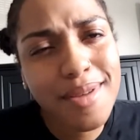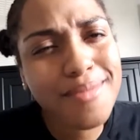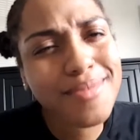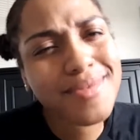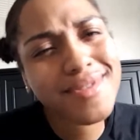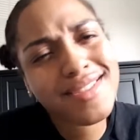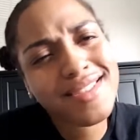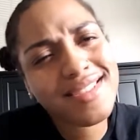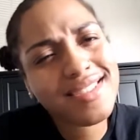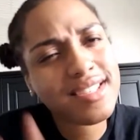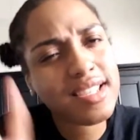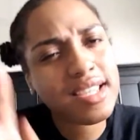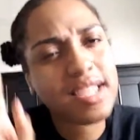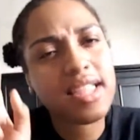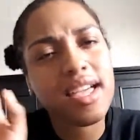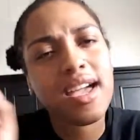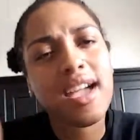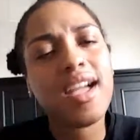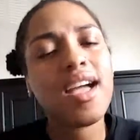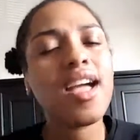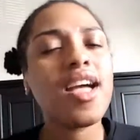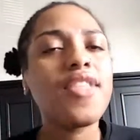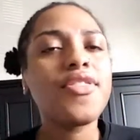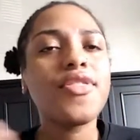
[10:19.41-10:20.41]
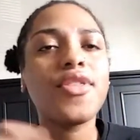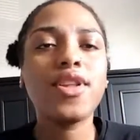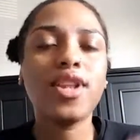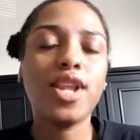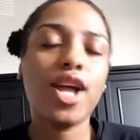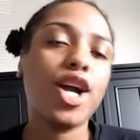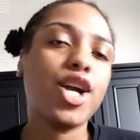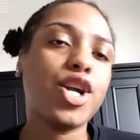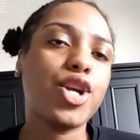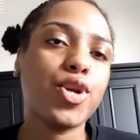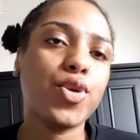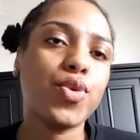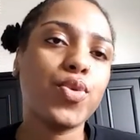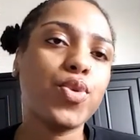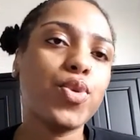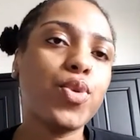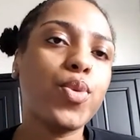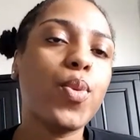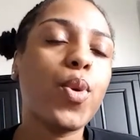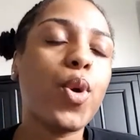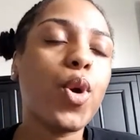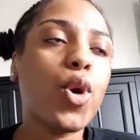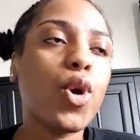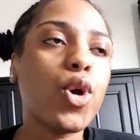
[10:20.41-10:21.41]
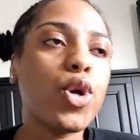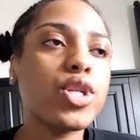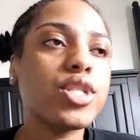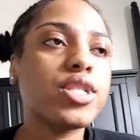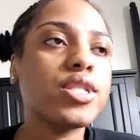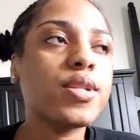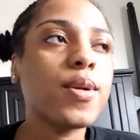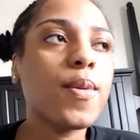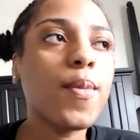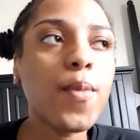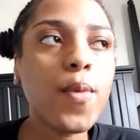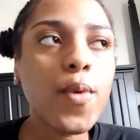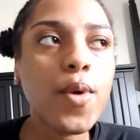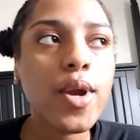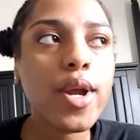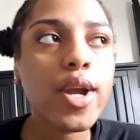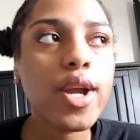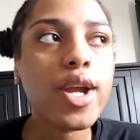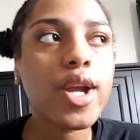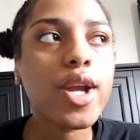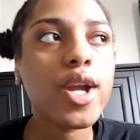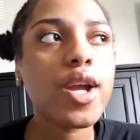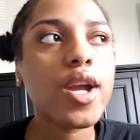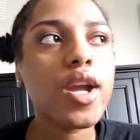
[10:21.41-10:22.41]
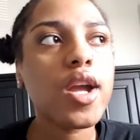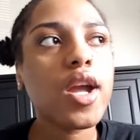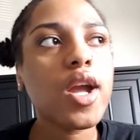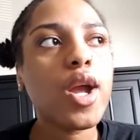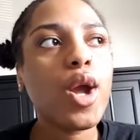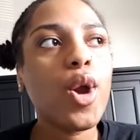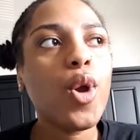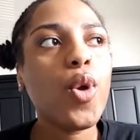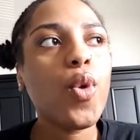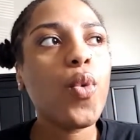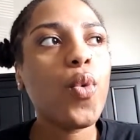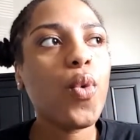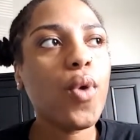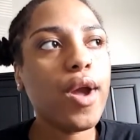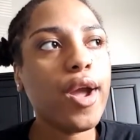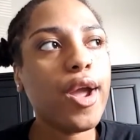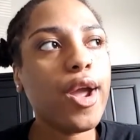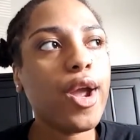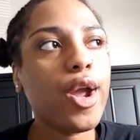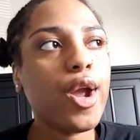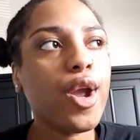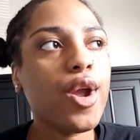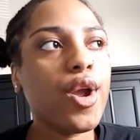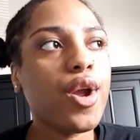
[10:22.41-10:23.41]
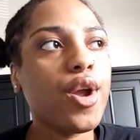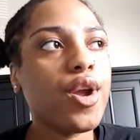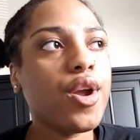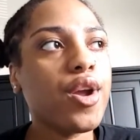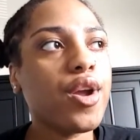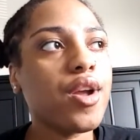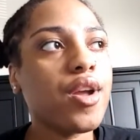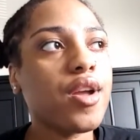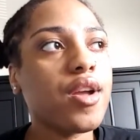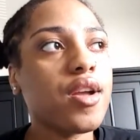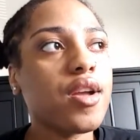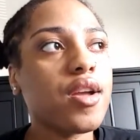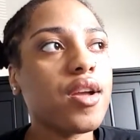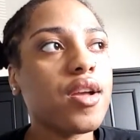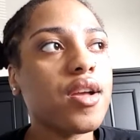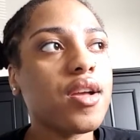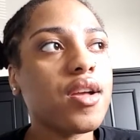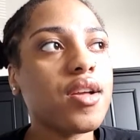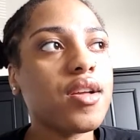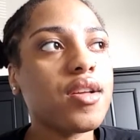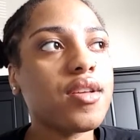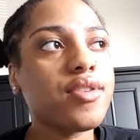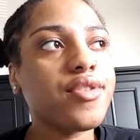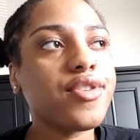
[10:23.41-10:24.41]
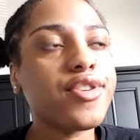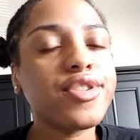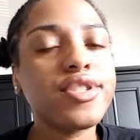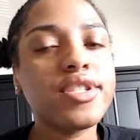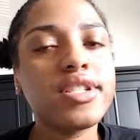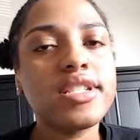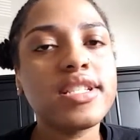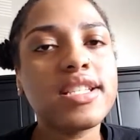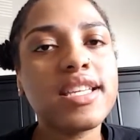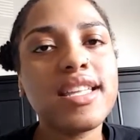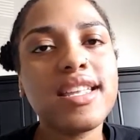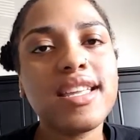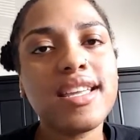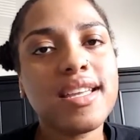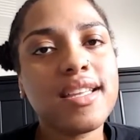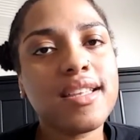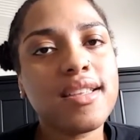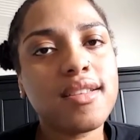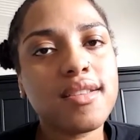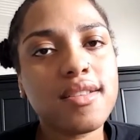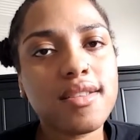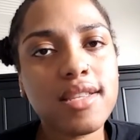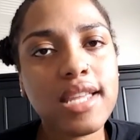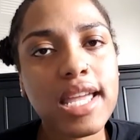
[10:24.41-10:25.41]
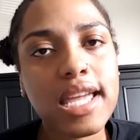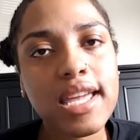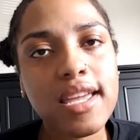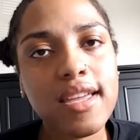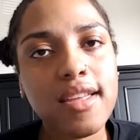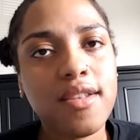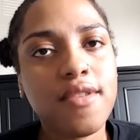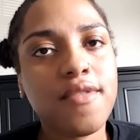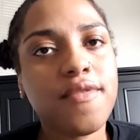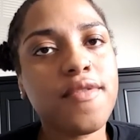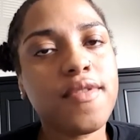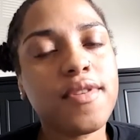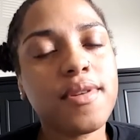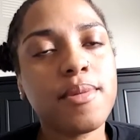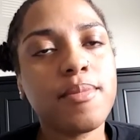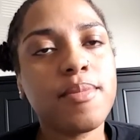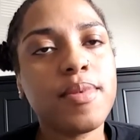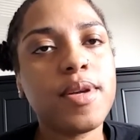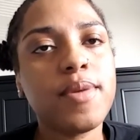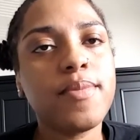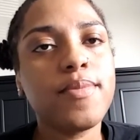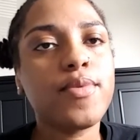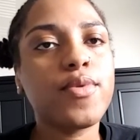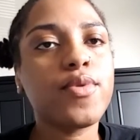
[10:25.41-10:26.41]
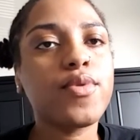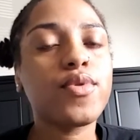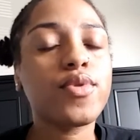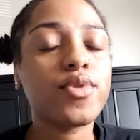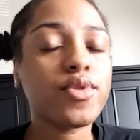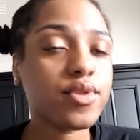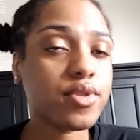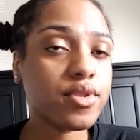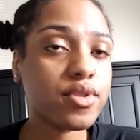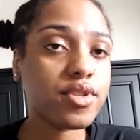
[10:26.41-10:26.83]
I'm just saying that, the locker room or somewhere where you're just getting naked in front of people.